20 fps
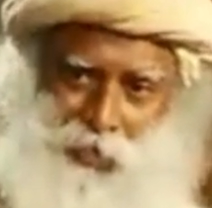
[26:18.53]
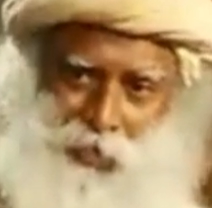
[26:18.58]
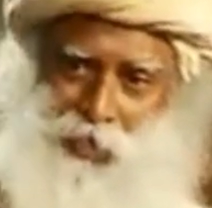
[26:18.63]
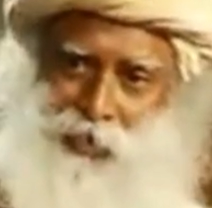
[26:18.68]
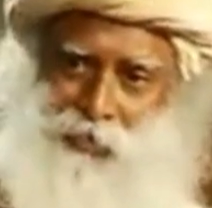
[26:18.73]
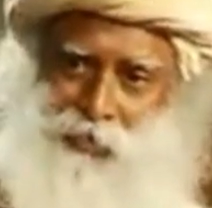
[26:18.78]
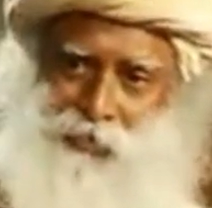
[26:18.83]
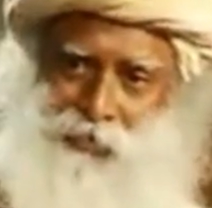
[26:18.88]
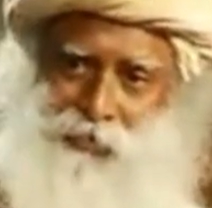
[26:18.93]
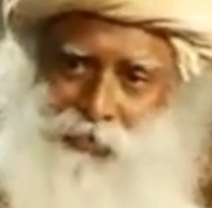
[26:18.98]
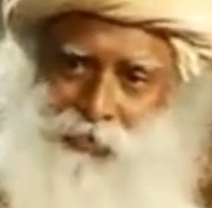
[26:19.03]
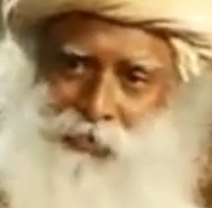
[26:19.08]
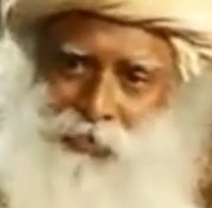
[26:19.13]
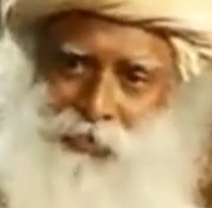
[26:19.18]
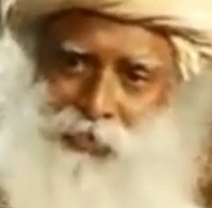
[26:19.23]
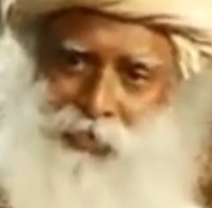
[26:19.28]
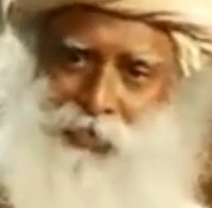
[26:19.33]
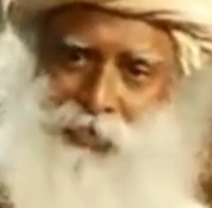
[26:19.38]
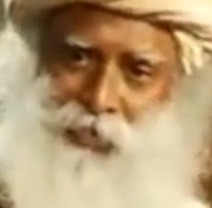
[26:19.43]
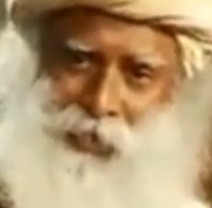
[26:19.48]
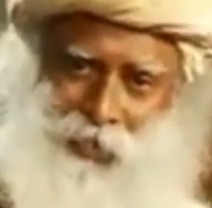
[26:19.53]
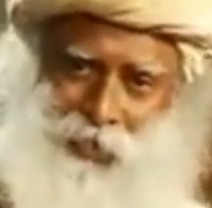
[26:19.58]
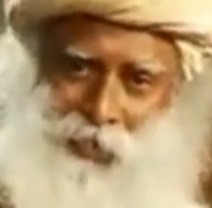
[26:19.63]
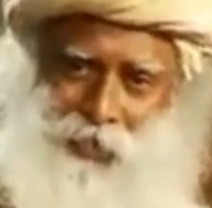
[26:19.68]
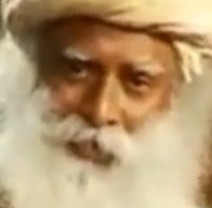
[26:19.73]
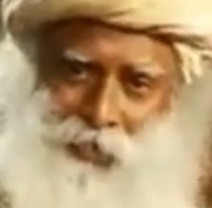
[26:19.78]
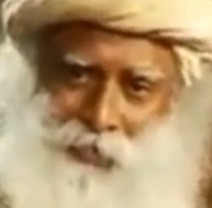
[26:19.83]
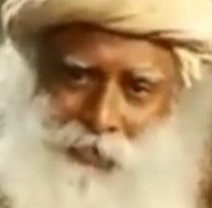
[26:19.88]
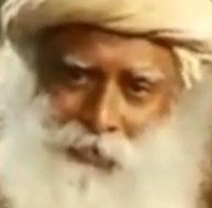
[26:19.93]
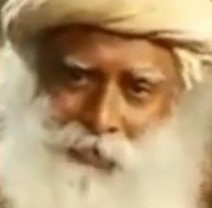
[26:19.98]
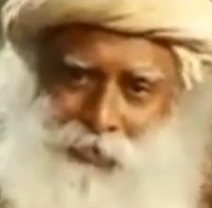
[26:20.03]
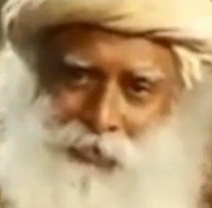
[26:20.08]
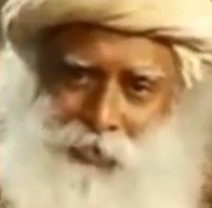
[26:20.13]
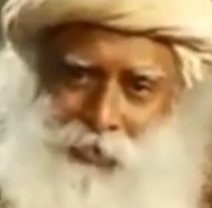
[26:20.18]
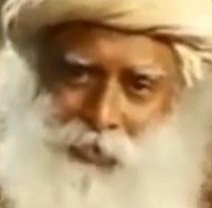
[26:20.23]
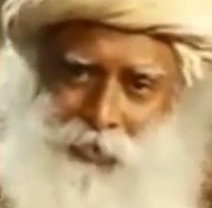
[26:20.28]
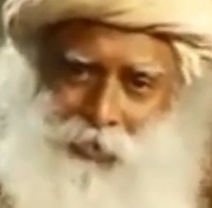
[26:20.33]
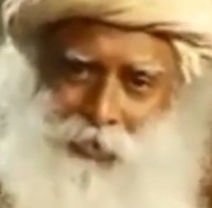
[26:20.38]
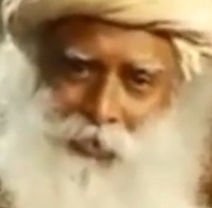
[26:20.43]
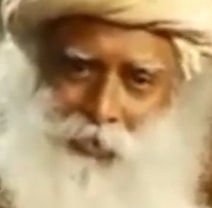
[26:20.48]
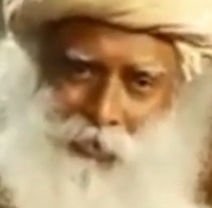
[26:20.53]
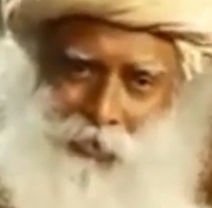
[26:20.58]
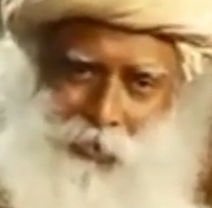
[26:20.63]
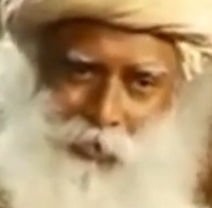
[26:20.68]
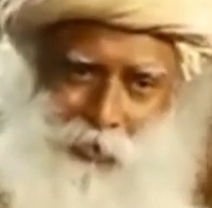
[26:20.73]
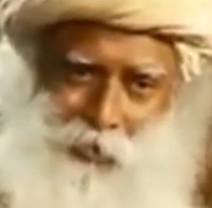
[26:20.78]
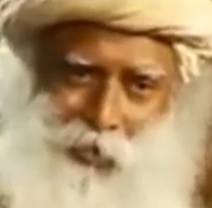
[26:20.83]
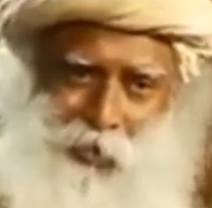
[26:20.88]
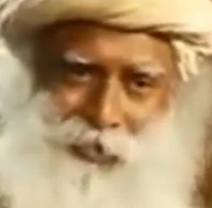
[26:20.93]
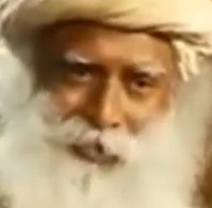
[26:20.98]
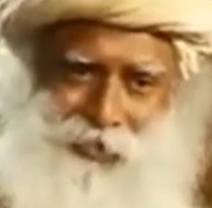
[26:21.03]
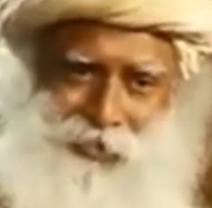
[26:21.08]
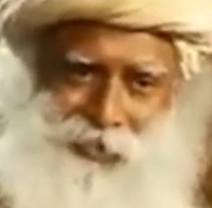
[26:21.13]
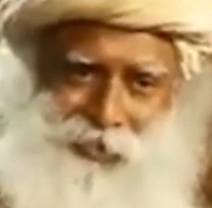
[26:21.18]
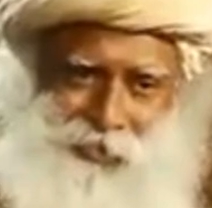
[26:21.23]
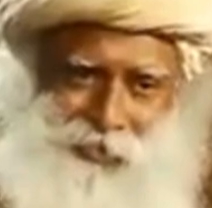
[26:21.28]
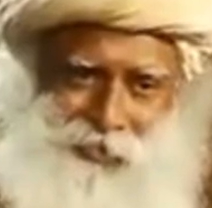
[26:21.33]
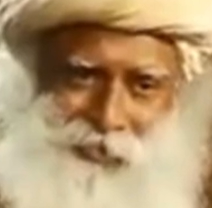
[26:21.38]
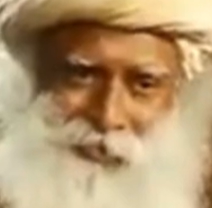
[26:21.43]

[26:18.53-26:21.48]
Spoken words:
sun, air, good water.